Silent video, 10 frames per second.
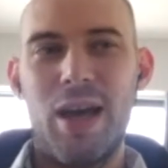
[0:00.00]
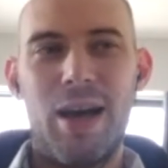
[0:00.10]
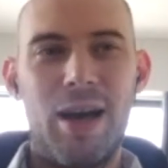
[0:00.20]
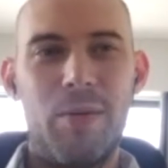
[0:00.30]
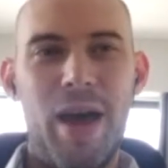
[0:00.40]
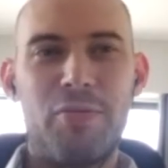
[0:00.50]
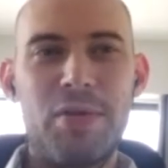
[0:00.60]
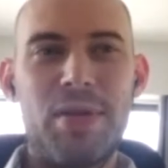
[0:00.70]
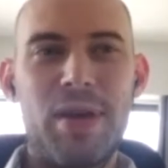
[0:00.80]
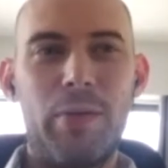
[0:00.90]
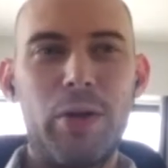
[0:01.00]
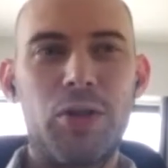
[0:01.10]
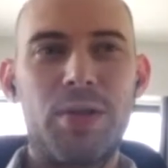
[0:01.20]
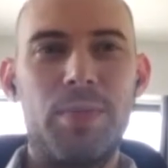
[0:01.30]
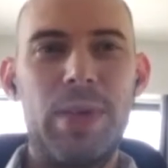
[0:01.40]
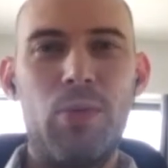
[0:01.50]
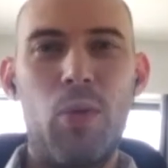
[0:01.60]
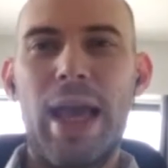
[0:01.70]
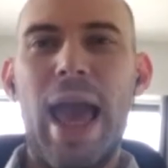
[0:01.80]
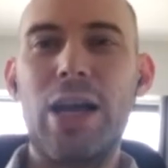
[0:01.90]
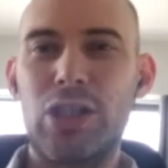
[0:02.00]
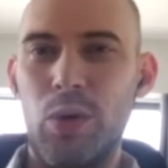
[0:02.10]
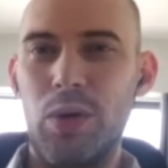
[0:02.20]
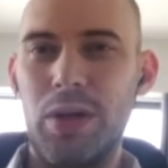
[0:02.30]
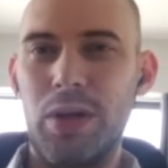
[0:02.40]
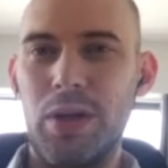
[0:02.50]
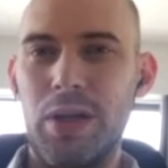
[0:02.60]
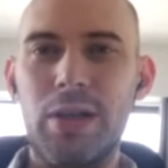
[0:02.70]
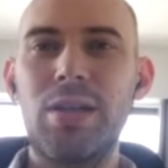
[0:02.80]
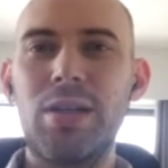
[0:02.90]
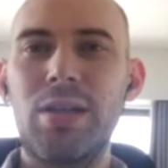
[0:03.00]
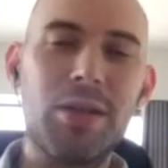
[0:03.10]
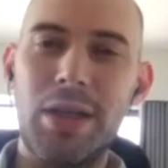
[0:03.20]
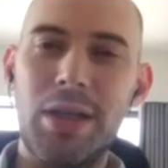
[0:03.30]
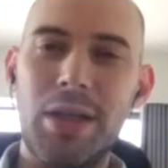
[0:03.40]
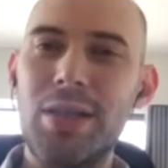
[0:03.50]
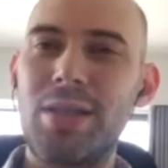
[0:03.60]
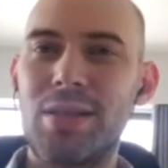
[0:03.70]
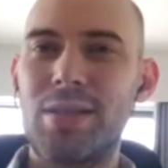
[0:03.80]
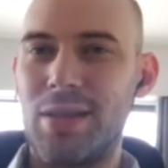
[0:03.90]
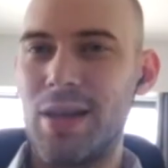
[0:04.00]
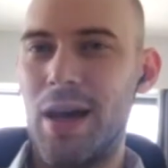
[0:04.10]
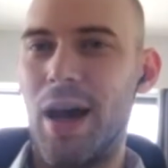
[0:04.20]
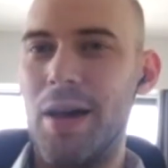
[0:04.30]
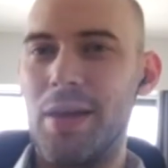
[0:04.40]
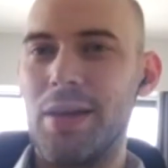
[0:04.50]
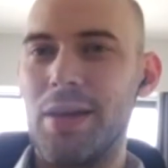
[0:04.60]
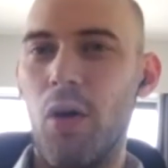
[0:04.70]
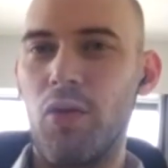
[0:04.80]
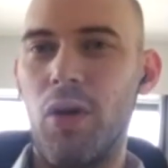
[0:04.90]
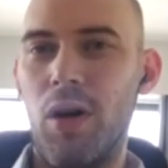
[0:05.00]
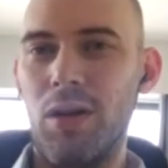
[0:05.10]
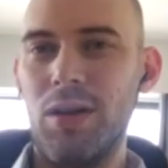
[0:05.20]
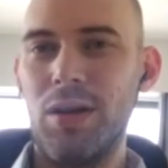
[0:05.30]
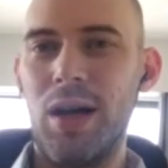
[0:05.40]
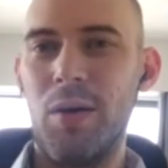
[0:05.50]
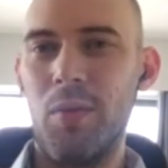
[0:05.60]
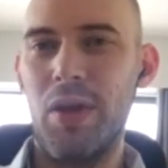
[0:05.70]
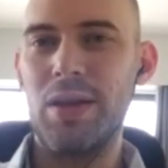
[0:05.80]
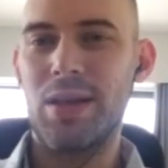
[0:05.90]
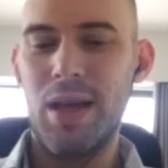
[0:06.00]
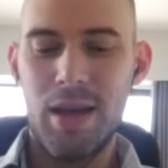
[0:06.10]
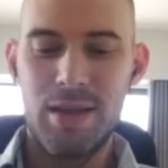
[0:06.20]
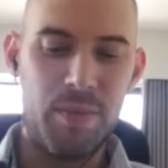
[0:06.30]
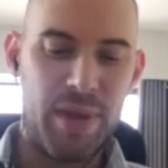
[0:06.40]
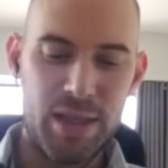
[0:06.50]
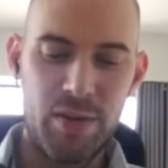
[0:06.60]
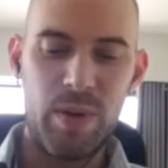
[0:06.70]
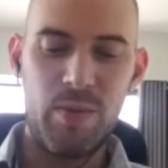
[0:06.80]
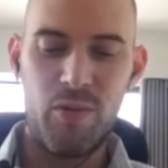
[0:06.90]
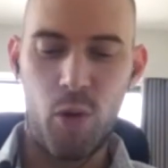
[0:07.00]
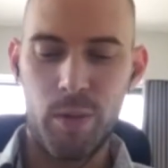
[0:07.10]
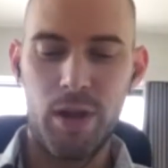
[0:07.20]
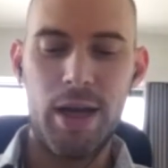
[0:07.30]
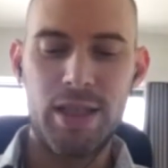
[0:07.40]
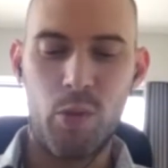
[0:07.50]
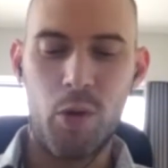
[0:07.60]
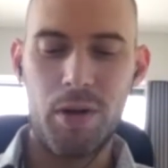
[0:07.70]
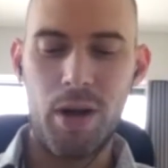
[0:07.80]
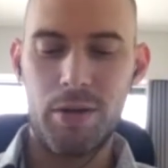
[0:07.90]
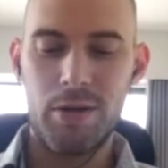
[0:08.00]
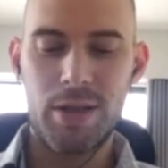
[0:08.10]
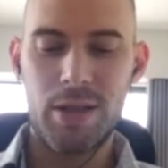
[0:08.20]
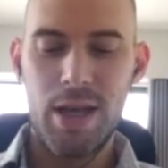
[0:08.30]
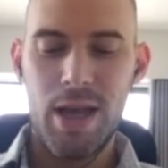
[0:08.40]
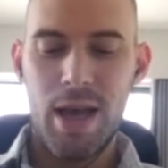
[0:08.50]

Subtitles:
Everything was just a bit more casual here, and still is, I think, overall. Some things have been formalized more than others.